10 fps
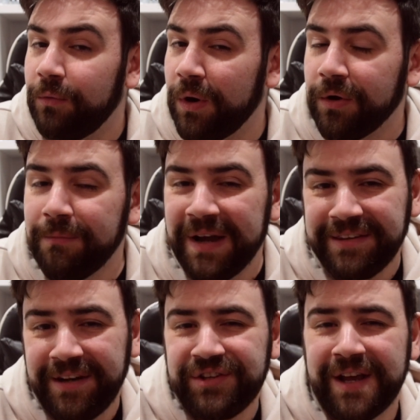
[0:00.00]
Welcome back
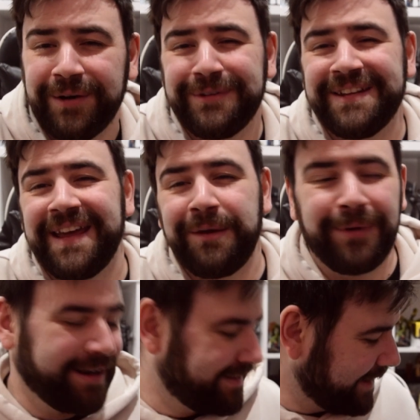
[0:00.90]
to the channel. Today we're
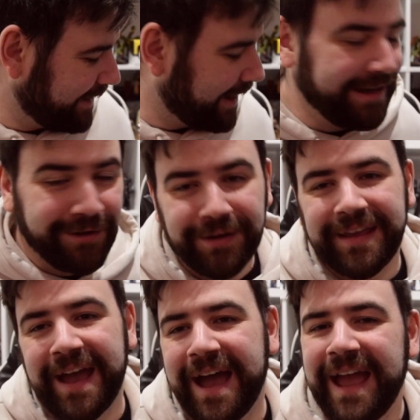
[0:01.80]
going to take a look
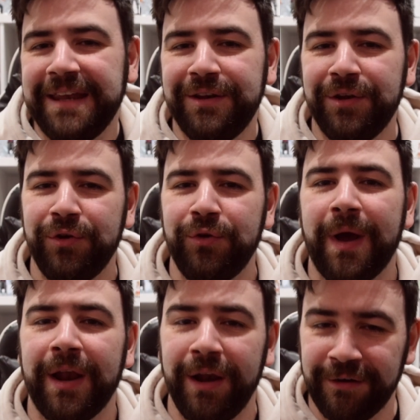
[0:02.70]
at a
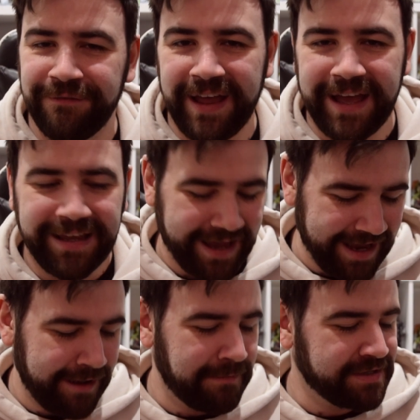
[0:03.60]
new love letter
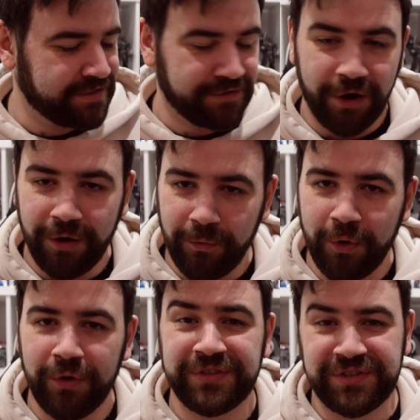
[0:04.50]
game, Star
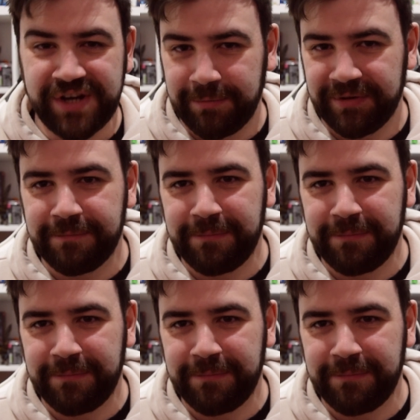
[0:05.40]
Wars Jabba's